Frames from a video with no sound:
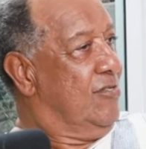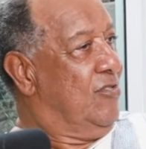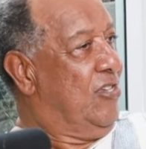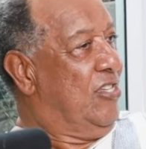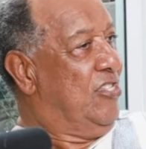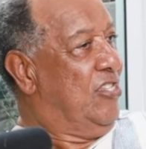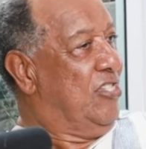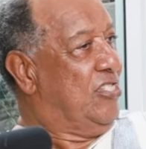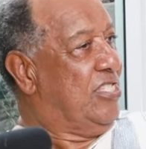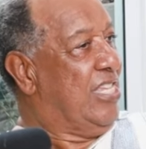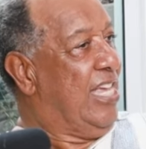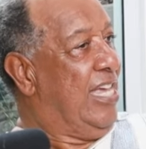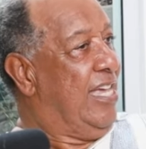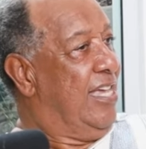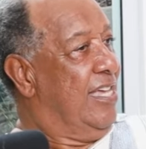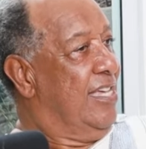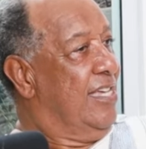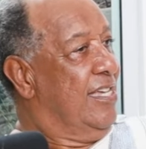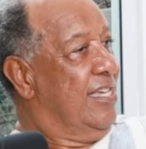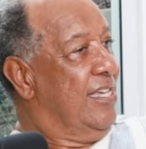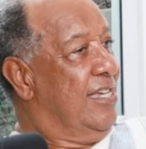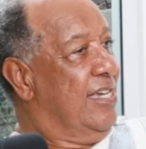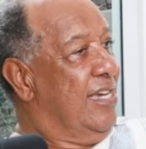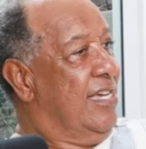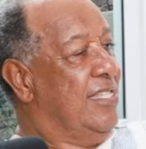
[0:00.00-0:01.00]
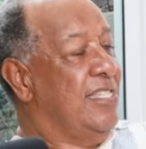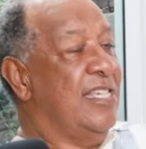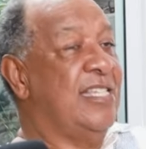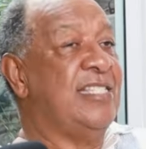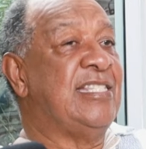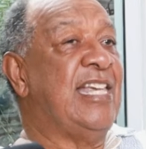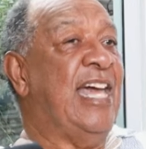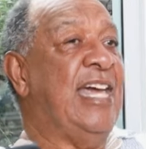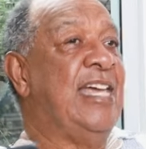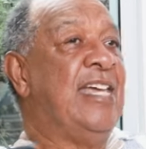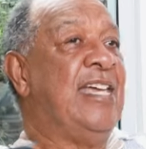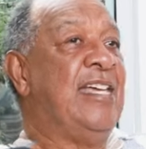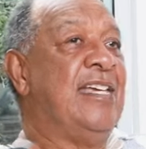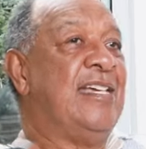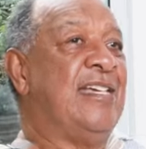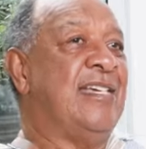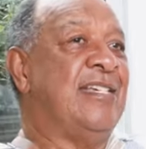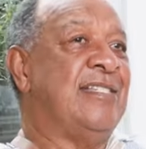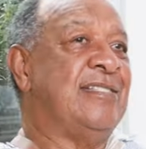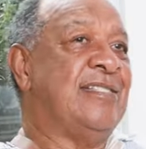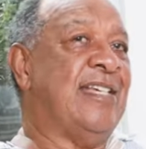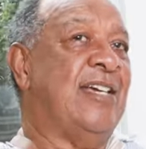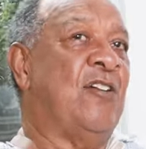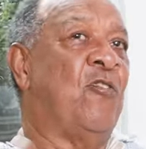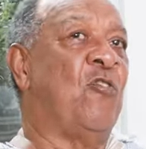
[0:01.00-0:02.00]
You understand? Yeah. And it
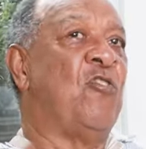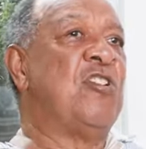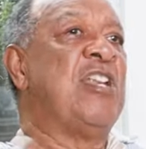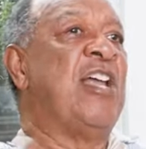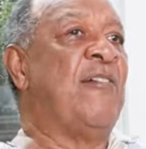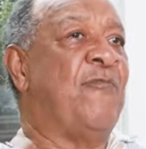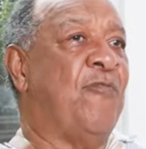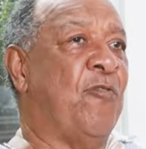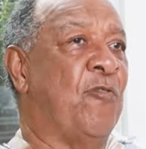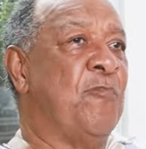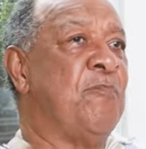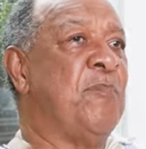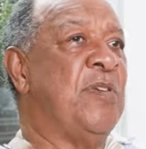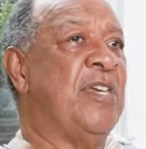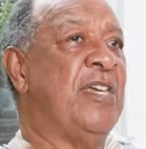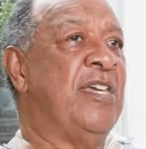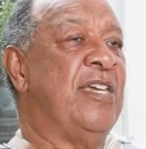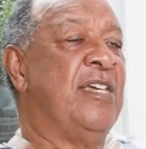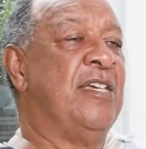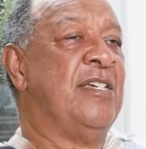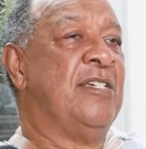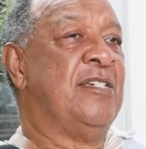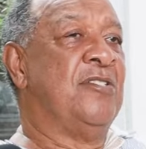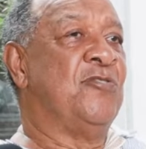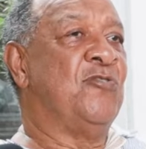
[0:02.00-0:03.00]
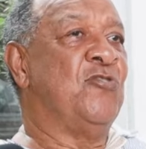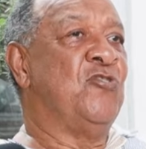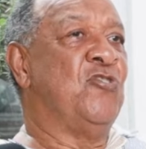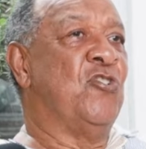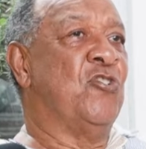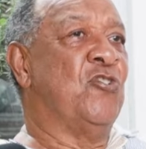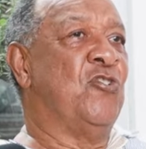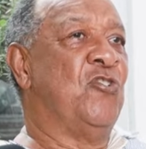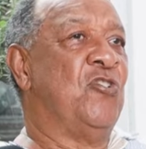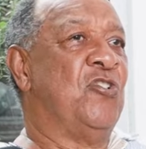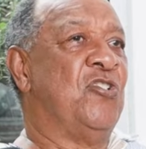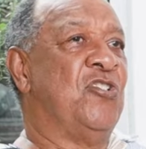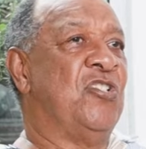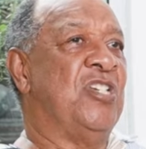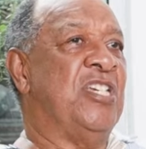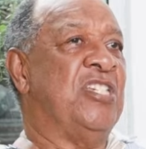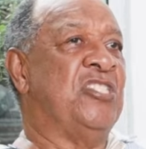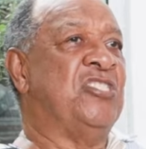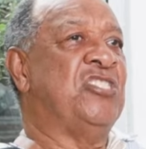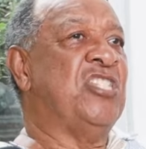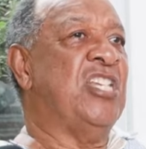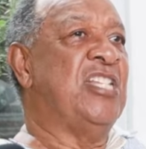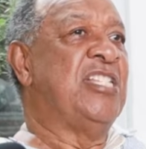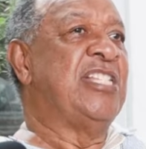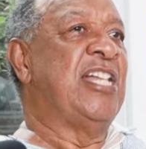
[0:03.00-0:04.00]
is a honor for me, you know,
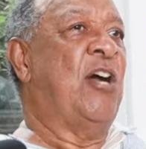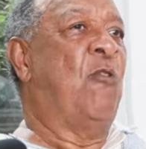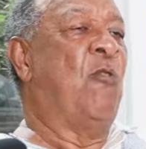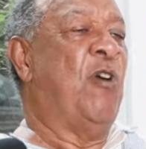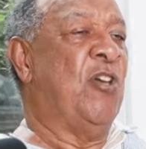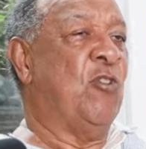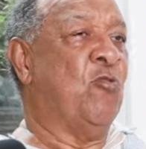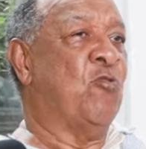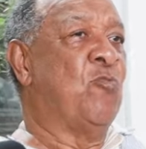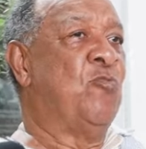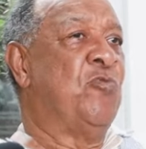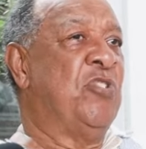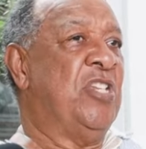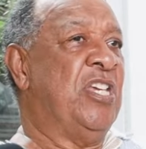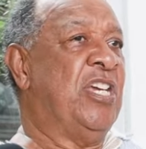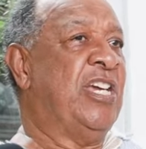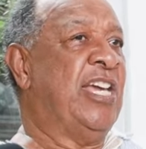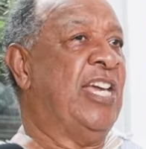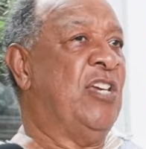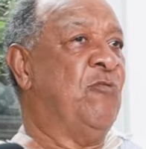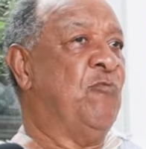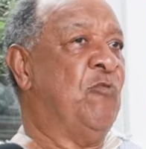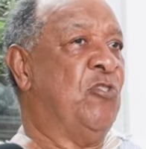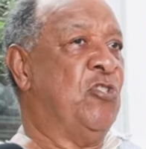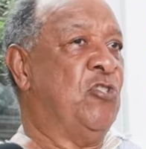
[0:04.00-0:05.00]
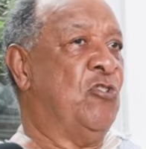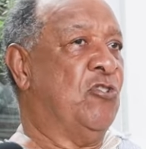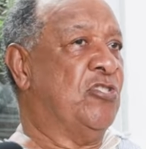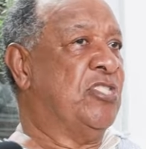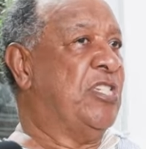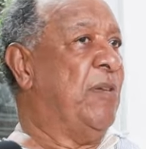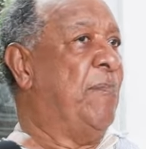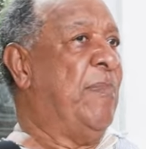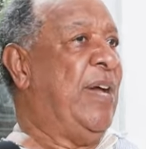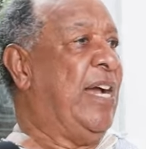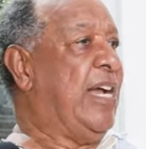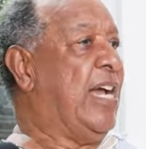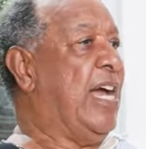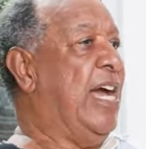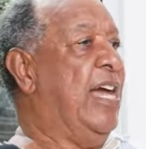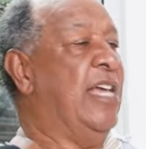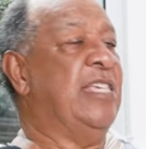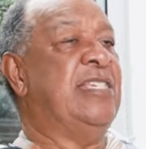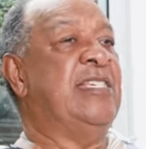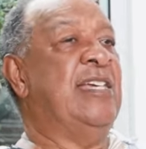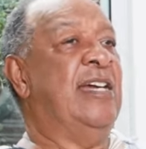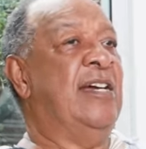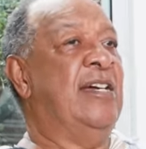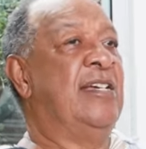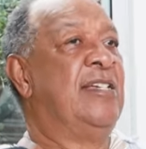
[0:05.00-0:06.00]
still now I communicate with Jose
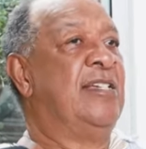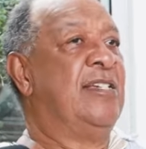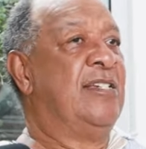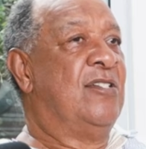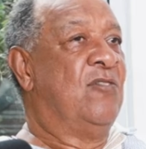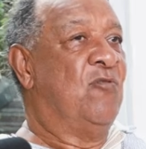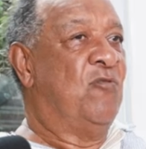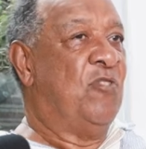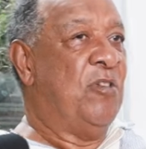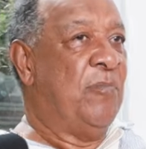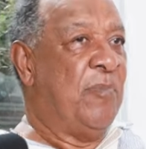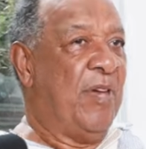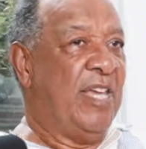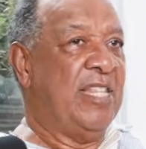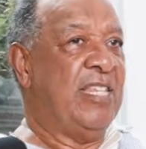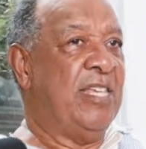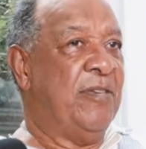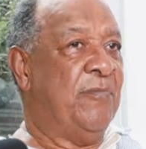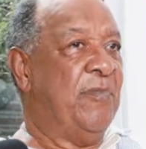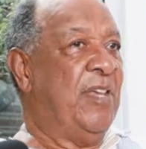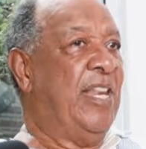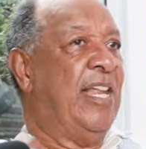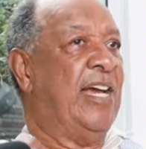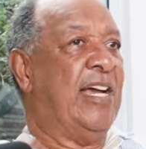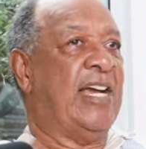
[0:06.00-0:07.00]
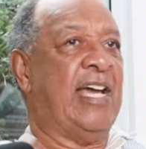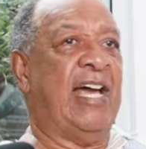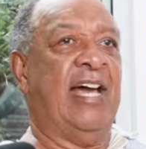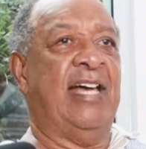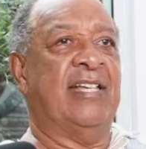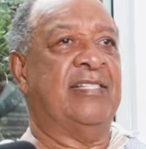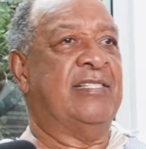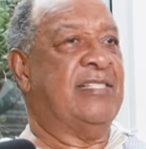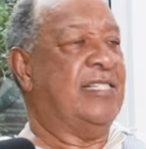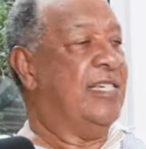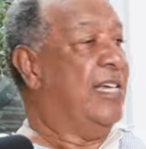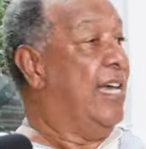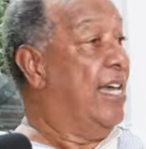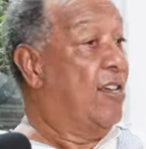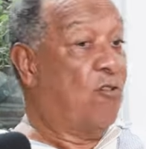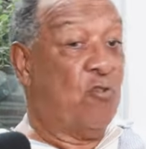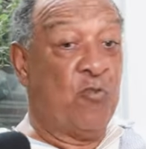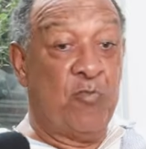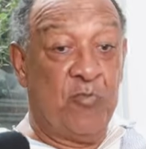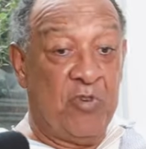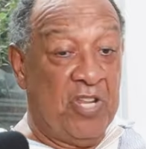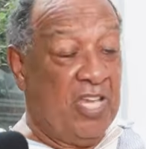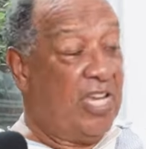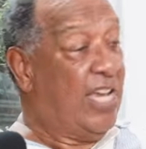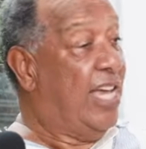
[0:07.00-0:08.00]
Macaña, with Benny Vilakazi. I
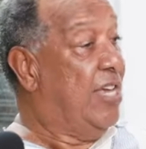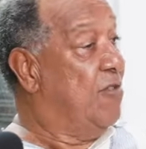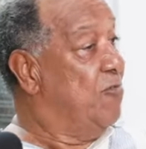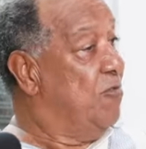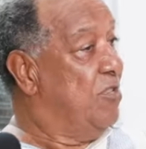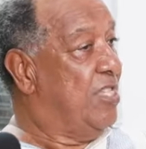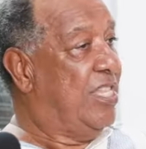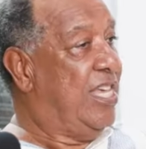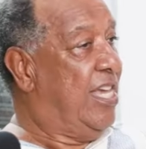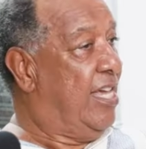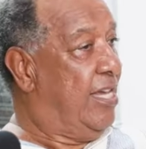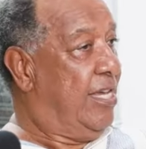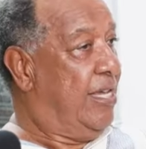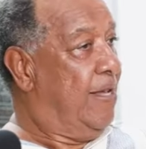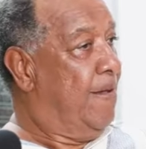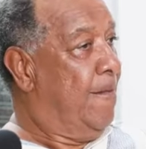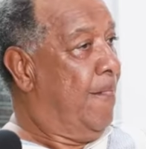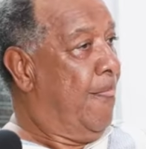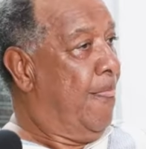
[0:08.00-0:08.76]
communicate with them.